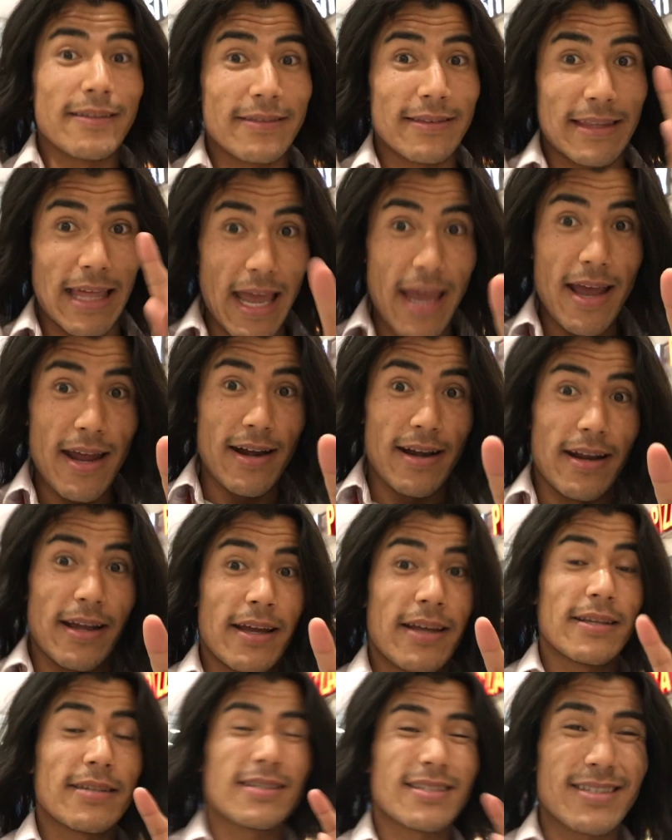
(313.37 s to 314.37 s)
then
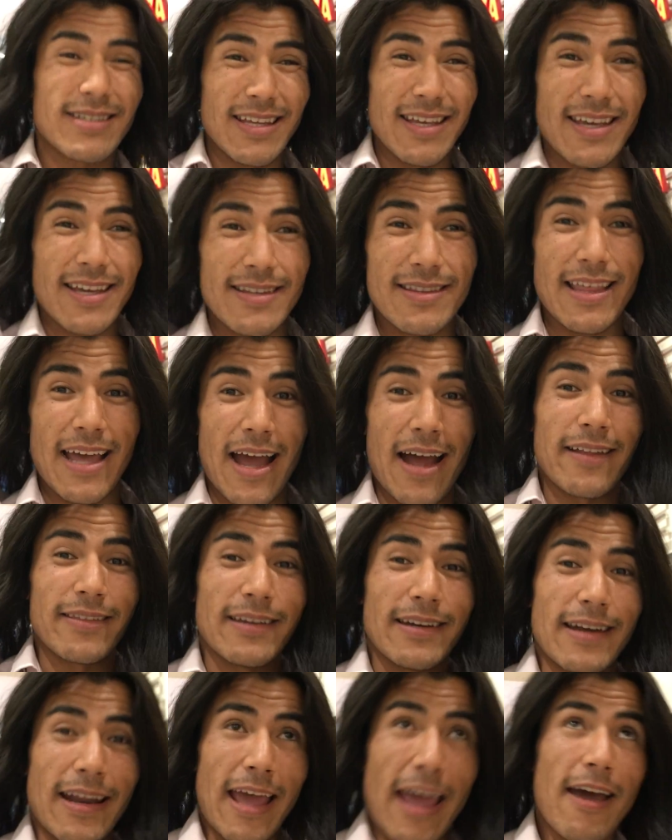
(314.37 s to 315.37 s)
seeing that
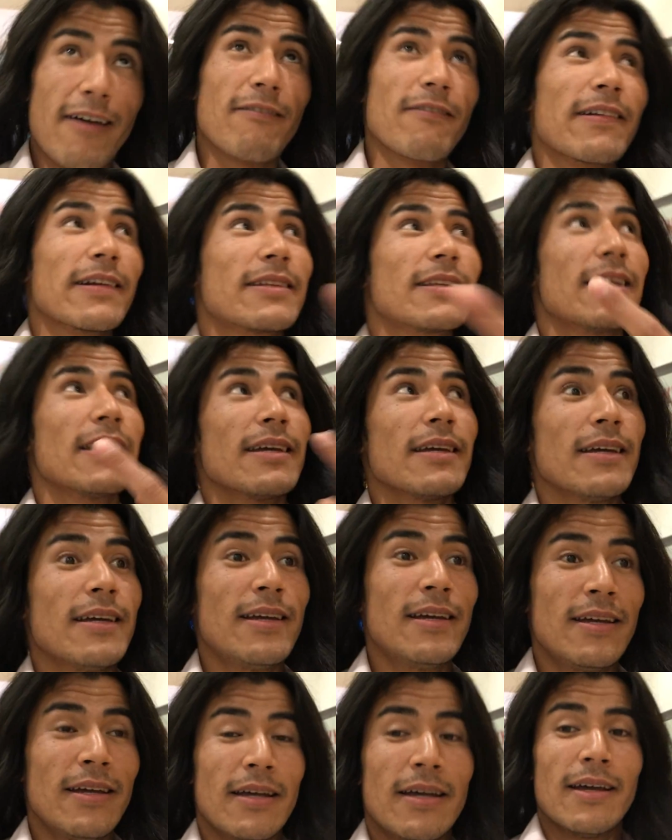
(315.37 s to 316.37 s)
in everything
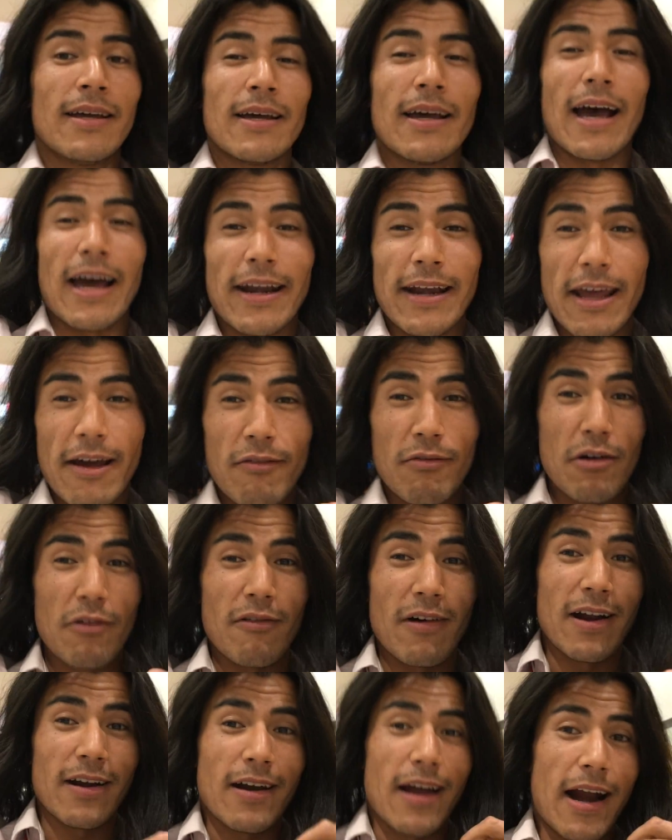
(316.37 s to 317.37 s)
and
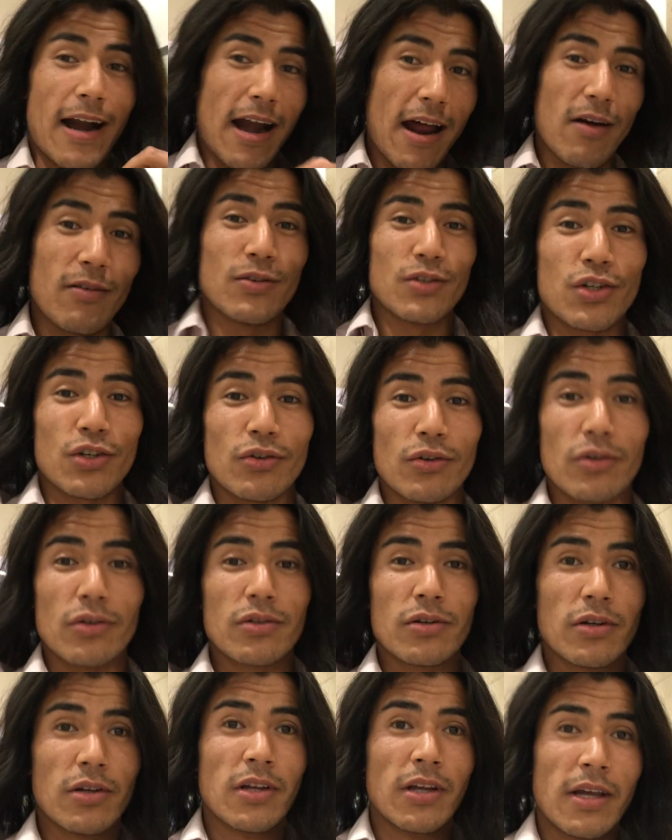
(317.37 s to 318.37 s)
everyone around you,
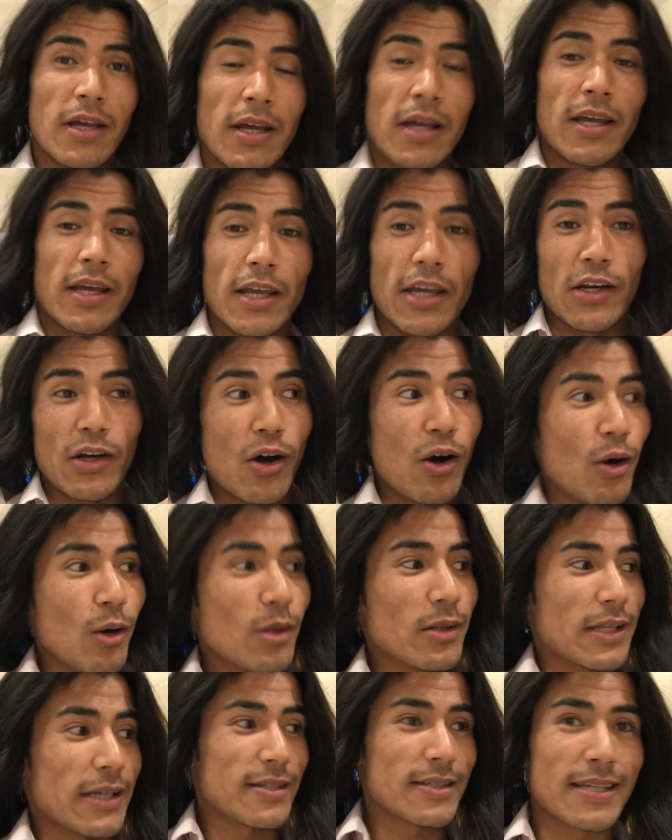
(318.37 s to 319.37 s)
in
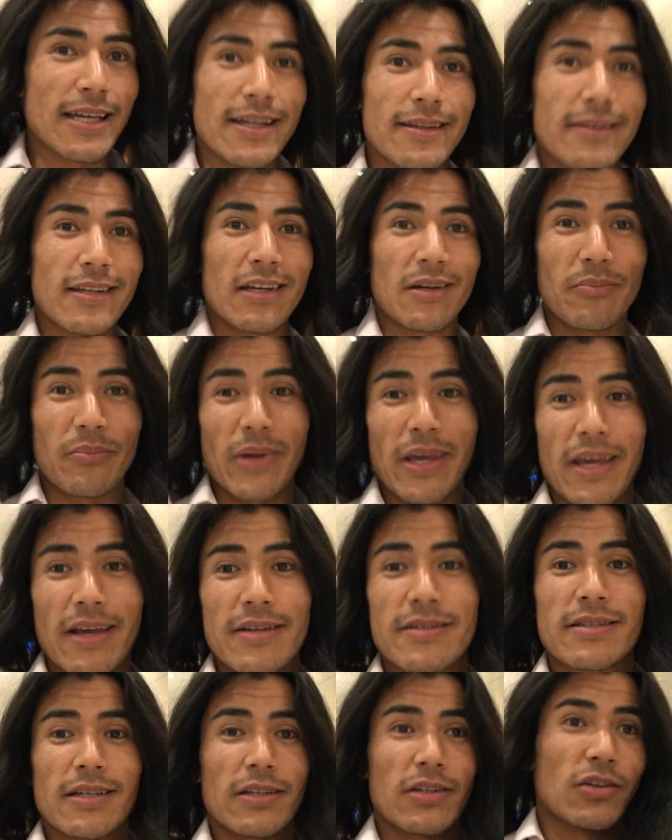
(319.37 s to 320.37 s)
all the sentient
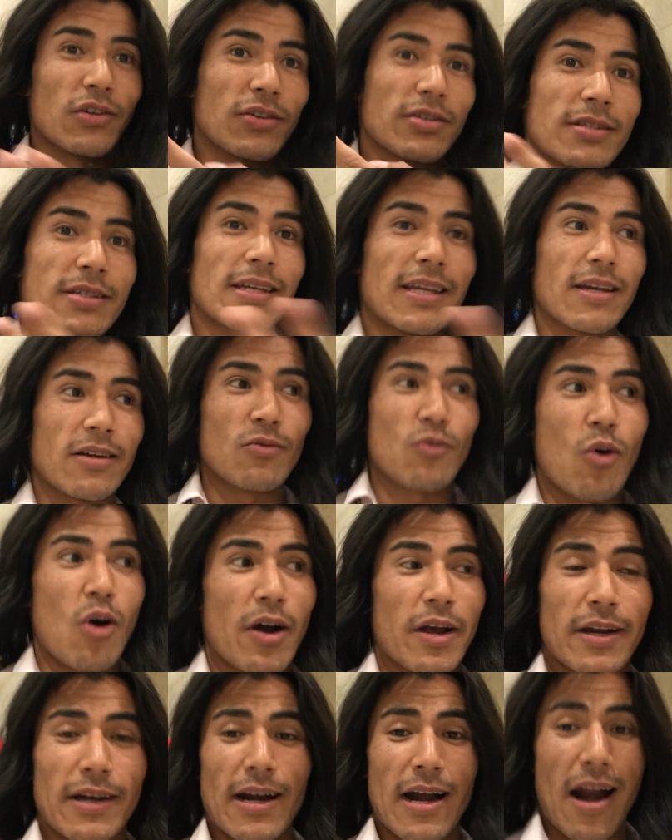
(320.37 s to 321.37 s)
beings that you're seeing
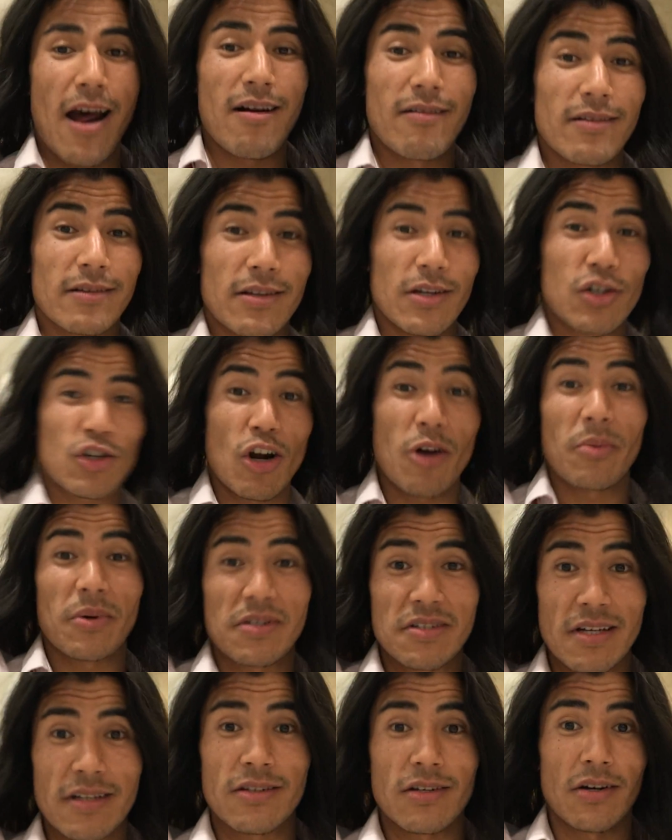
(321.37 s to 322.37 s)
walking around in the shopping
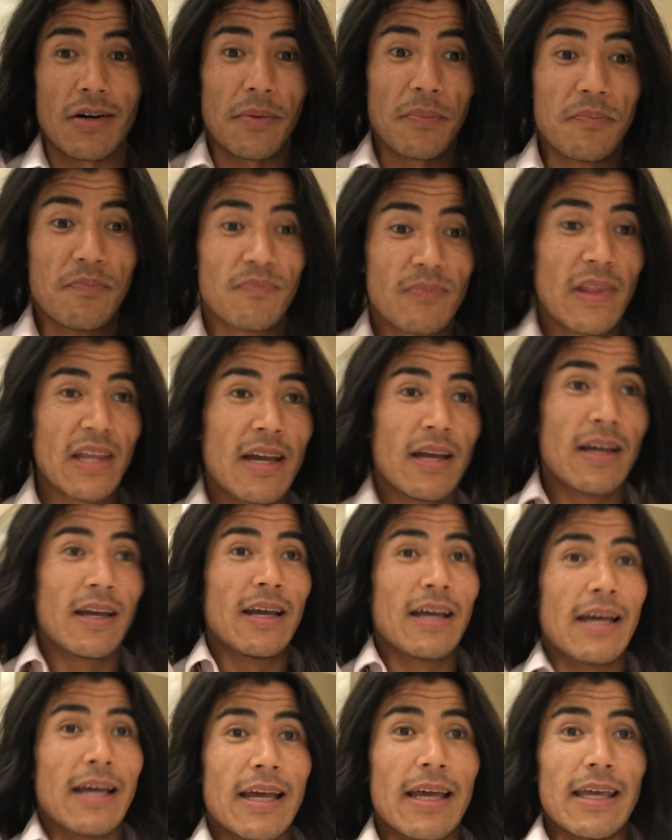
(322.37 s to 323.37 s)
center,
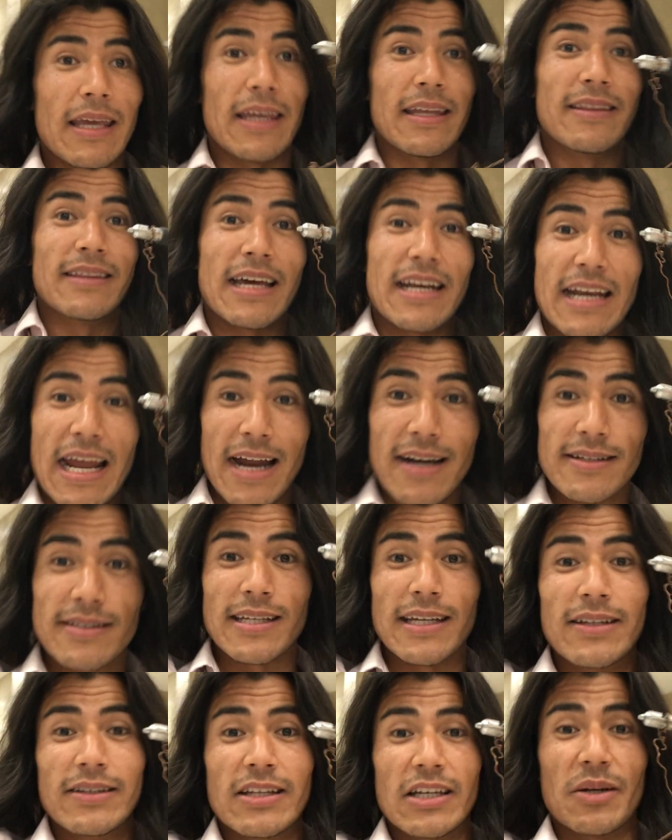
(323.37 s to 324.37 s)
in the
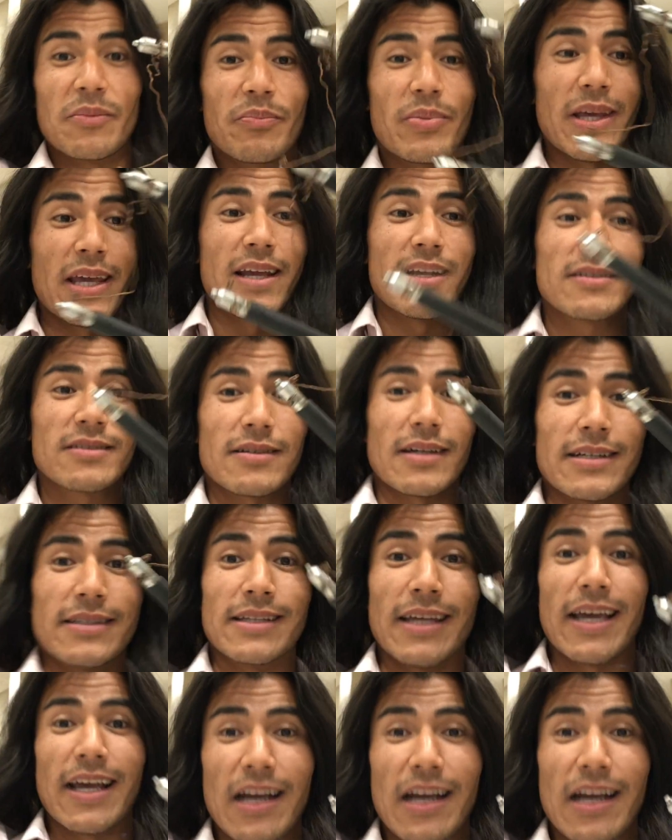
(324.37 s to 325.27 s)
non-sentient beings like the